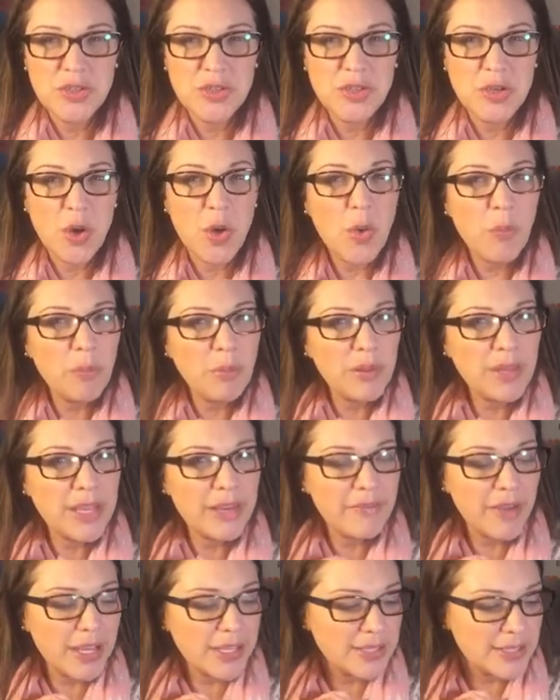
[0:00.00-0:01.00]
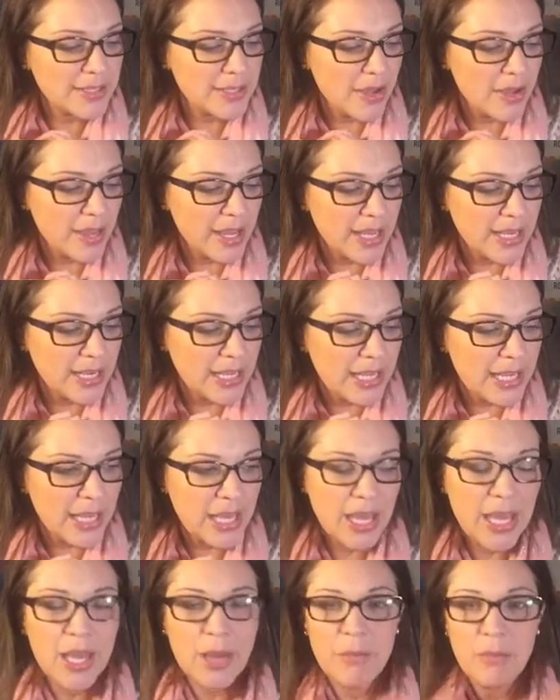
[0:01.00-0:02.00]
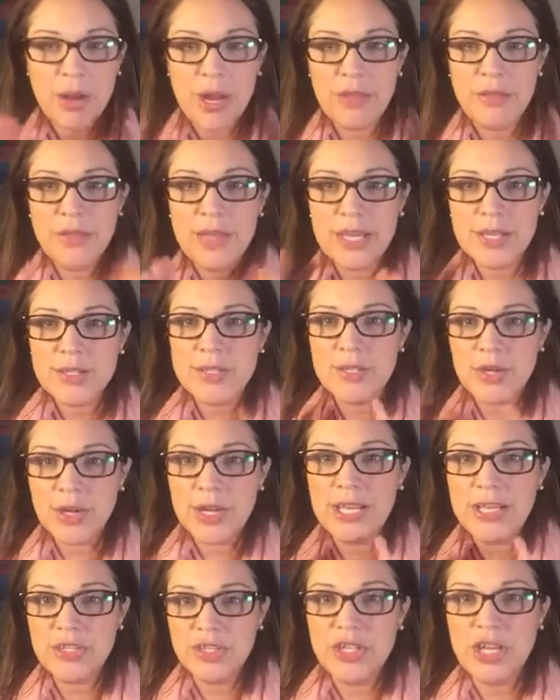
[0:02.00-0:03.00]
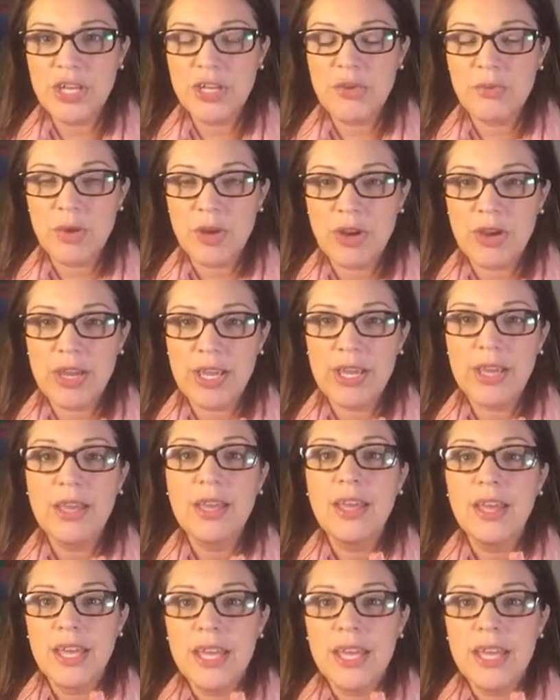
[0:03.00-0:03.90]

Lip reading: don't believe I saw any, but I think starting in January